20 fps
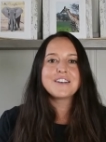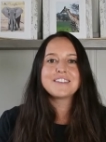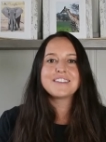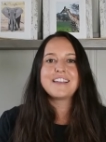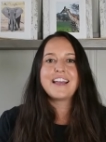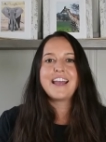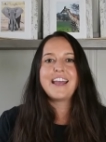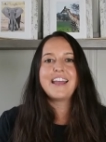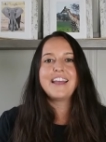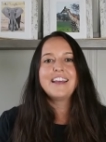
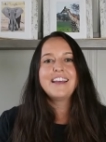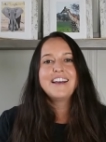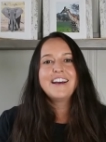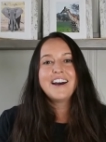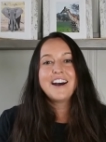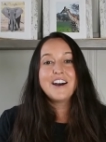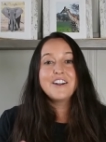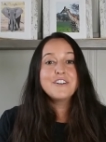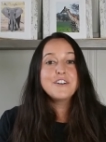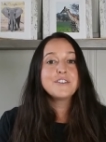say,
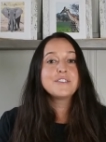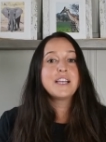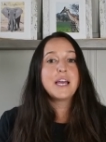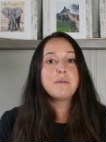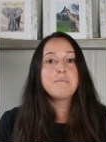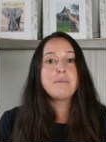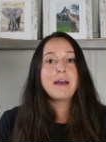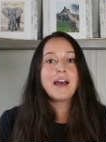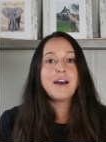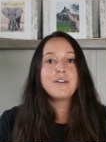under
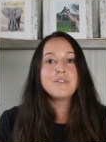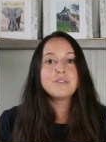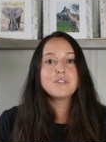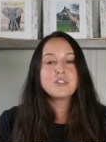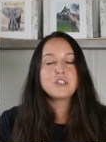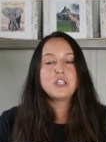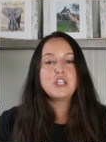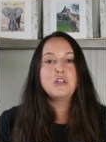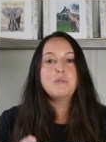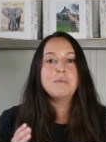10
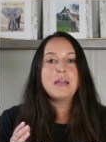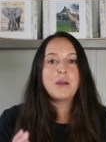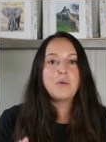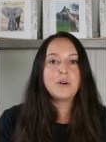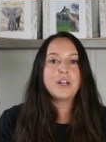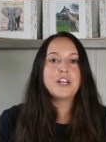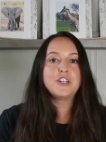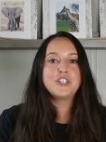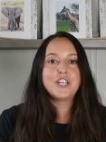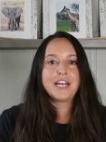pounds, you may
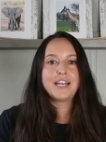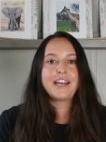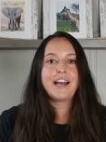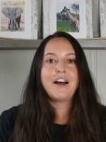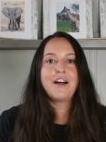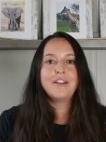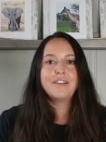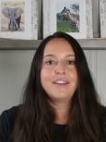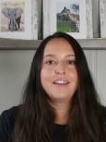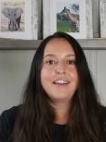want to check
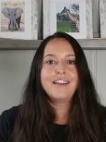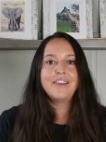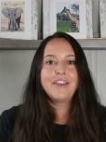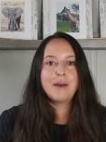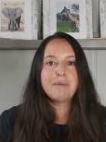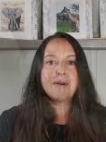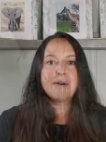out them